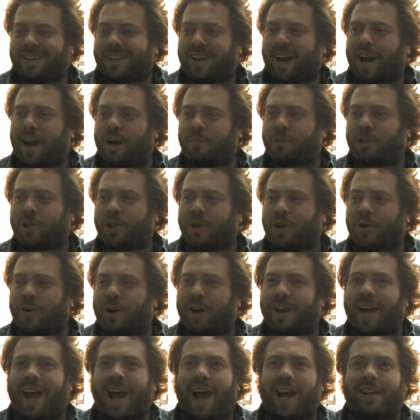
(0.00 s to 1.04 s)
cop show
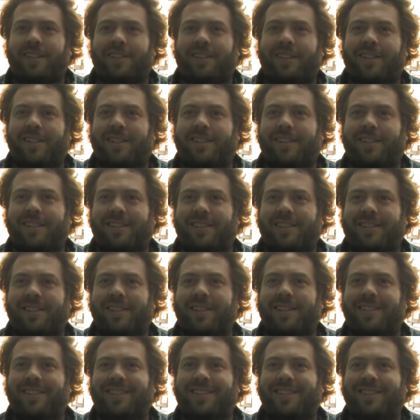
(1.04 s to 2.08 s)
on acid,
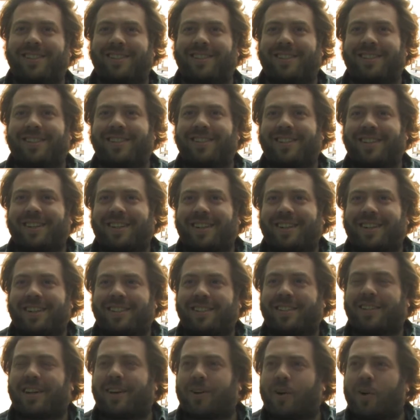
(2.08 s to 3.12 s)
essentially.
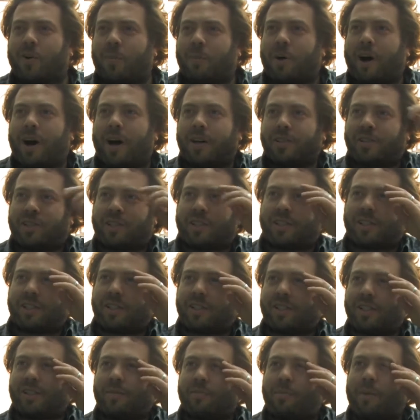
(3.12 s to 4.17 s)
It's like homage
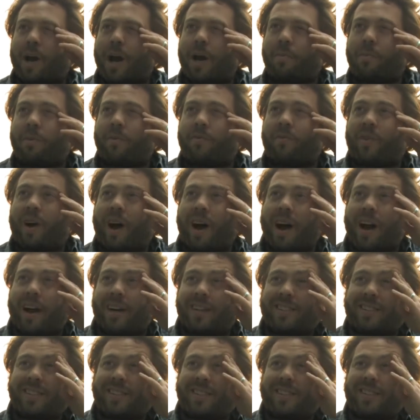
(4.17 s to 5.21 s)
to Miami
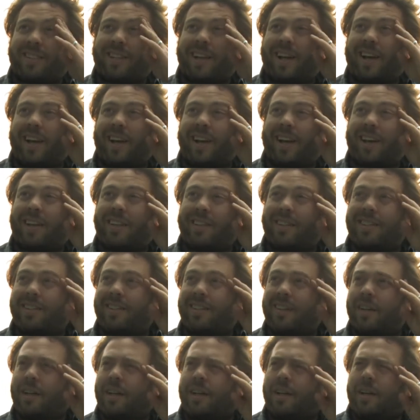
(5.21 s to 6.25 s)
Vice and,
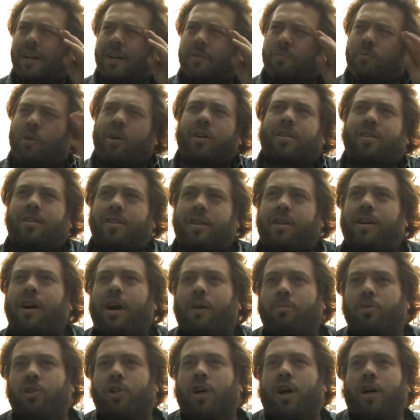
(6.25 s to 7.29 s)
well, the
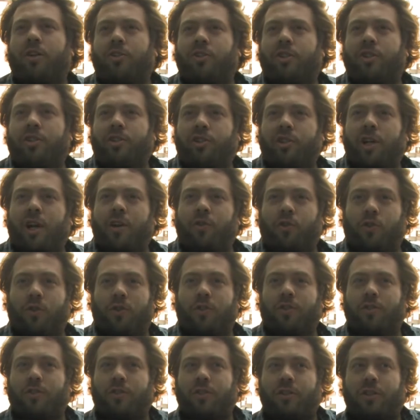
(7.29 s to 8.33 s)
cop genre in general,
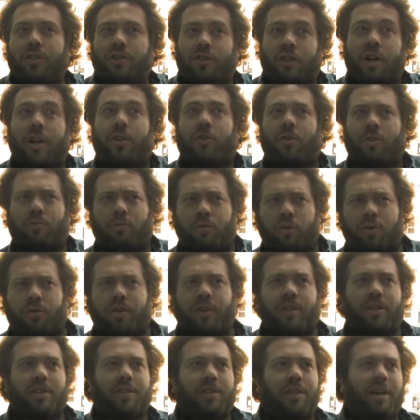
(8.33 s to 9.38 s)

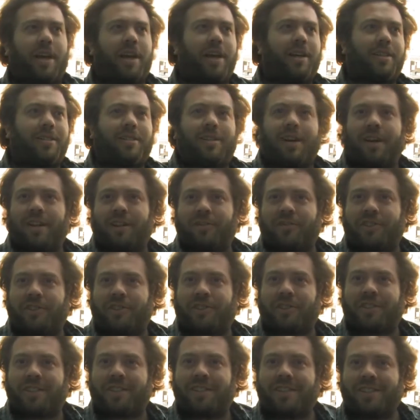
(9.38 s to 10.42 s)
movies and
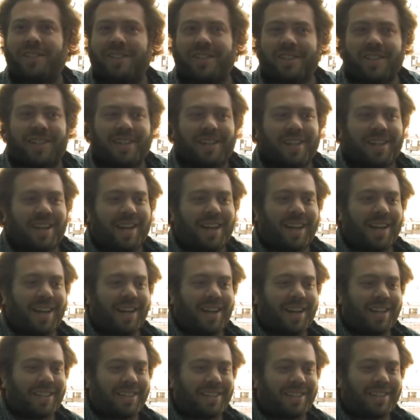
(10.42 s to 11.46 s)
television,
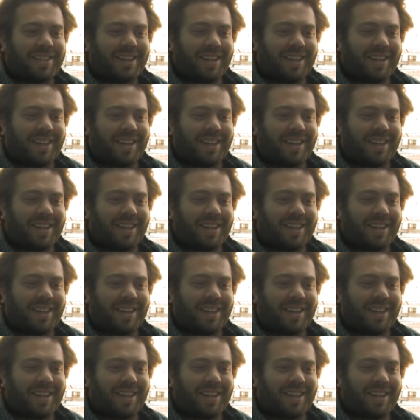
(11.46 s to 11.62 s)
and